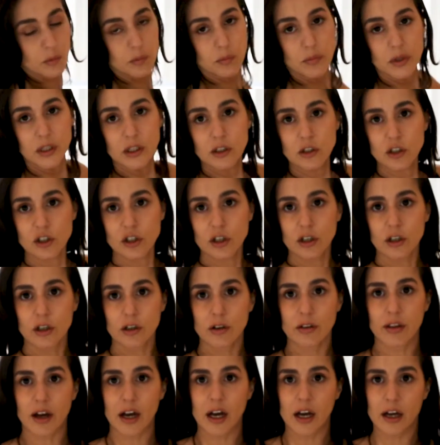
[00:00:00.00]
make
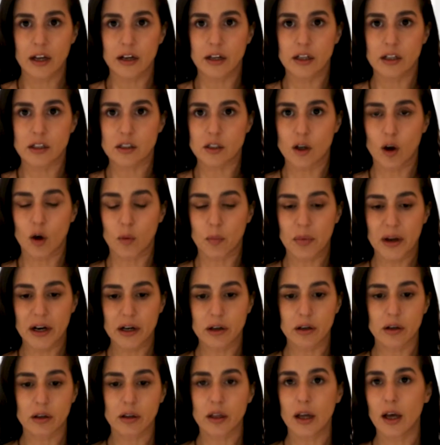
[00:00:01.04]
sure that it's all
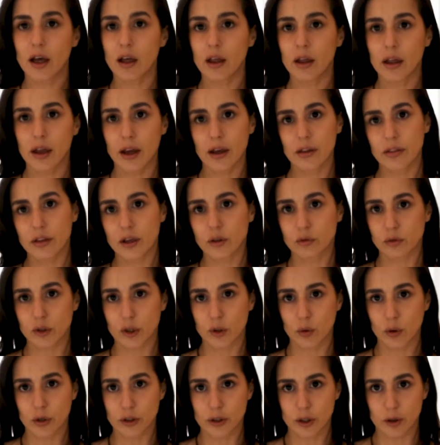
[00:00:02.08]
parallel, and then
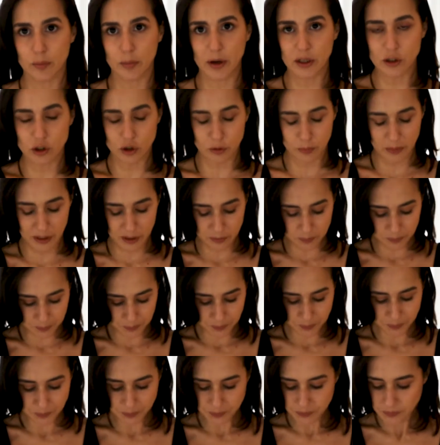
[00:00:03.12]
record your measurement.
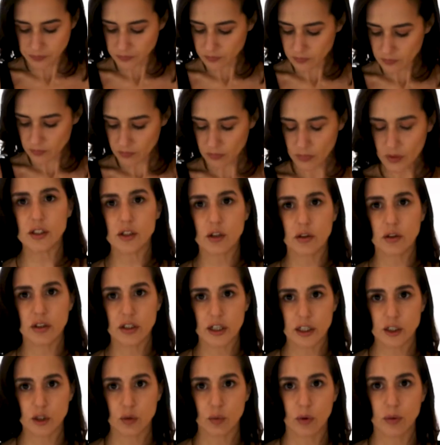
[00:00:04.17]
So the
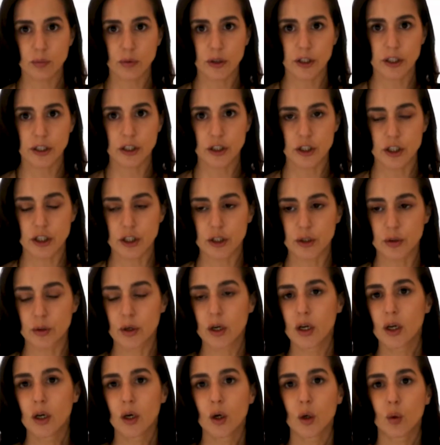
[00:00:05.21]
next one we're going to do
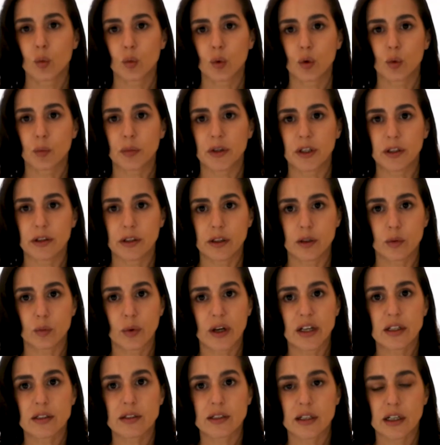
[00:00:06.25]
will be the
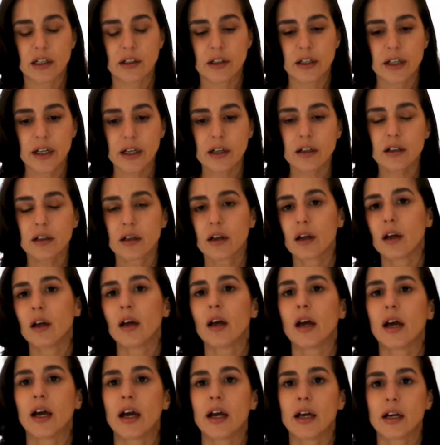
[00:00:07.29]
waist area.
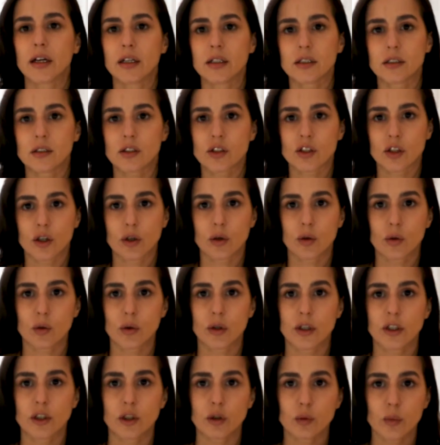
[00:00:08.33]
And so
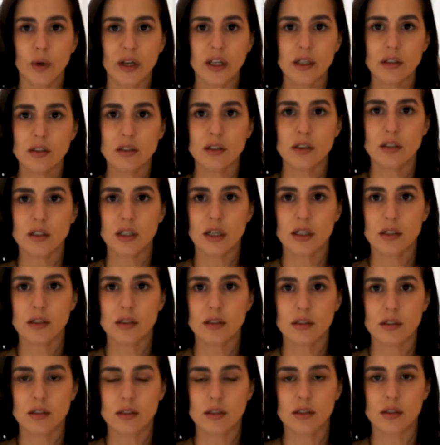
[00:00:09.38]
your waist
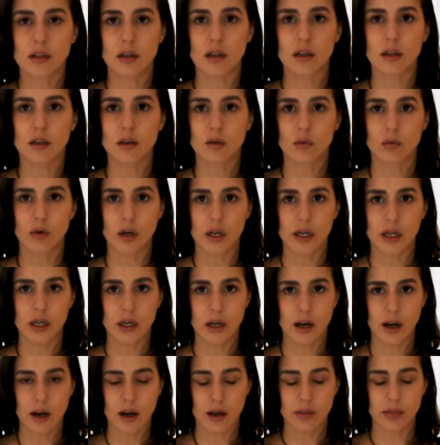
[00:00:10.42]
tends to sit right
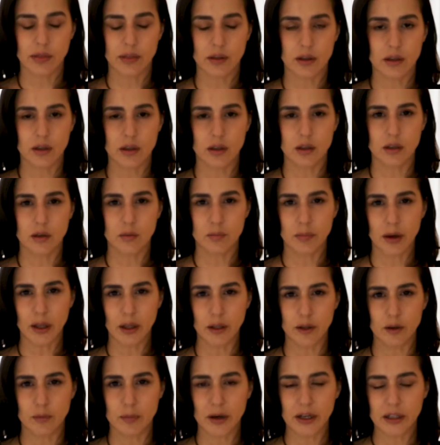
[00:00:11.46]
at the
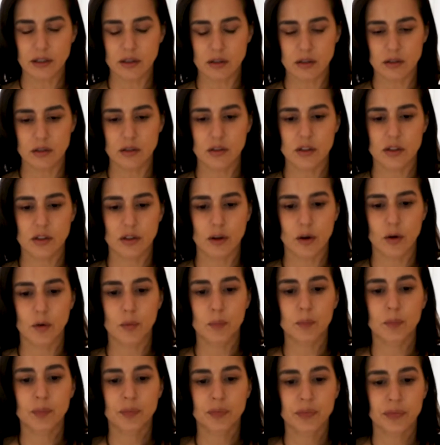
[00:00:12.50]
belly button. So
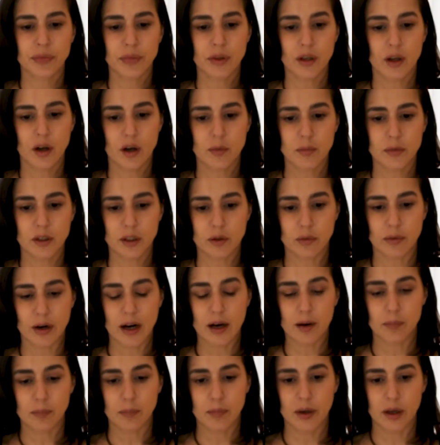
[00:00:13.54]
I'm going to
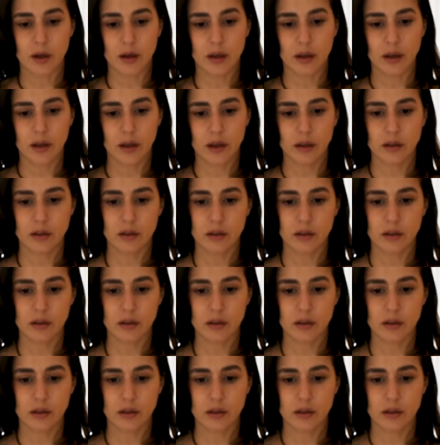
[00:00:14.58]
wrap my